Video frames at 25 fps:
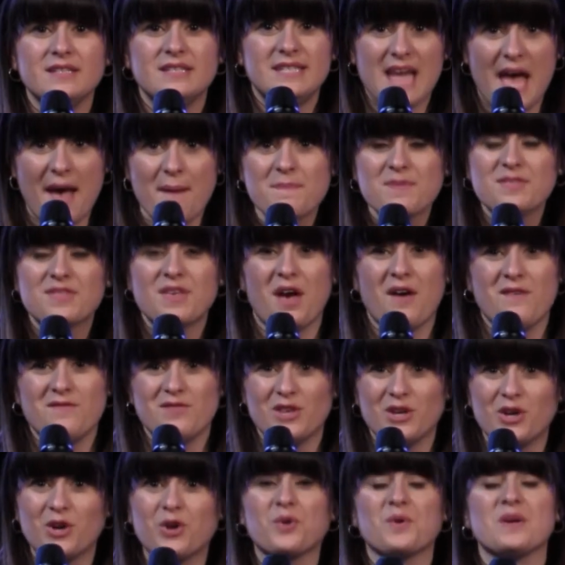the
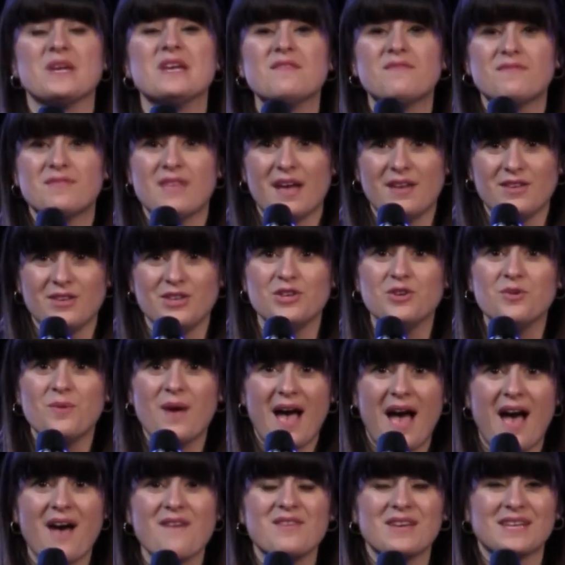depth of the grief
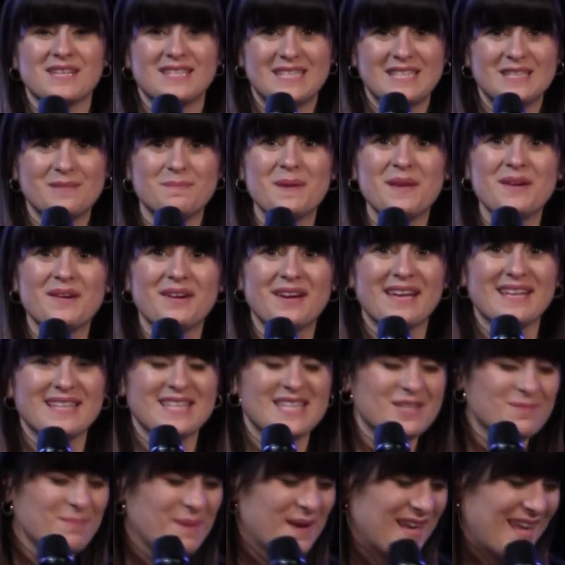that you have
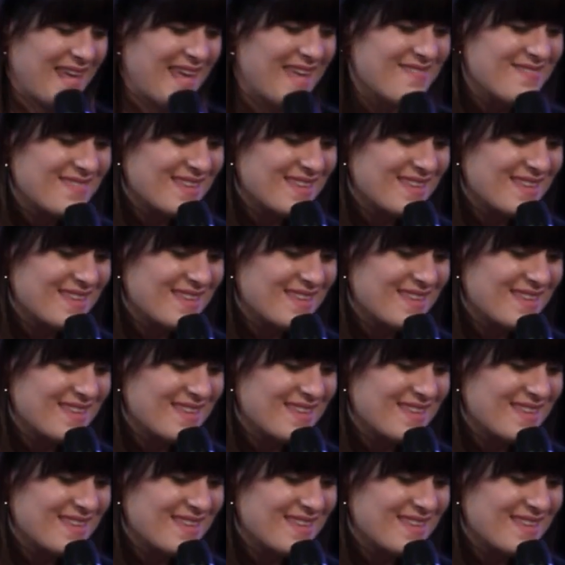experienced.